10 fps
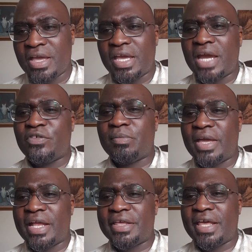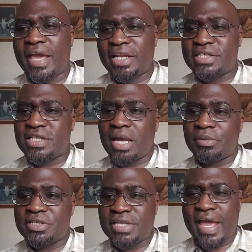Every man can
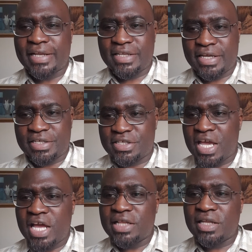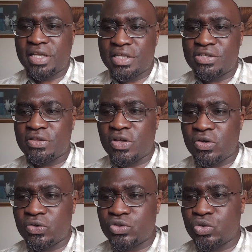establish tactics leading to
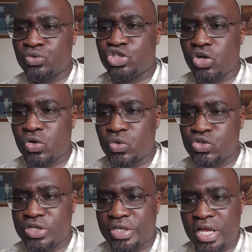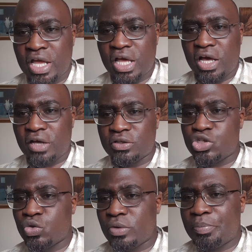those who chose and others
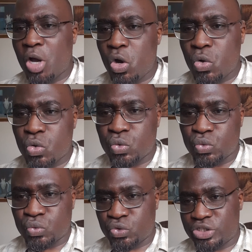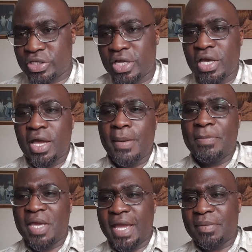who oppose
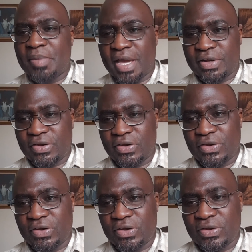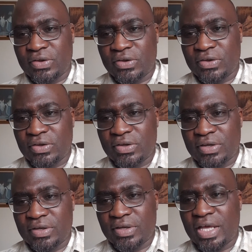being better,
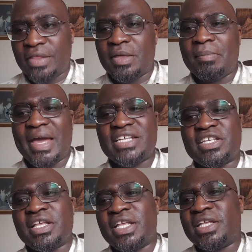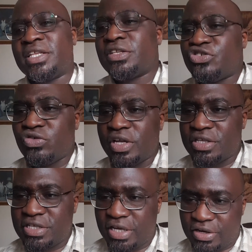and the masculine
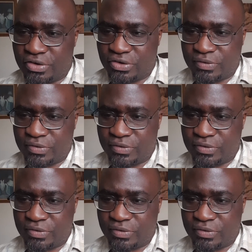trendsetter,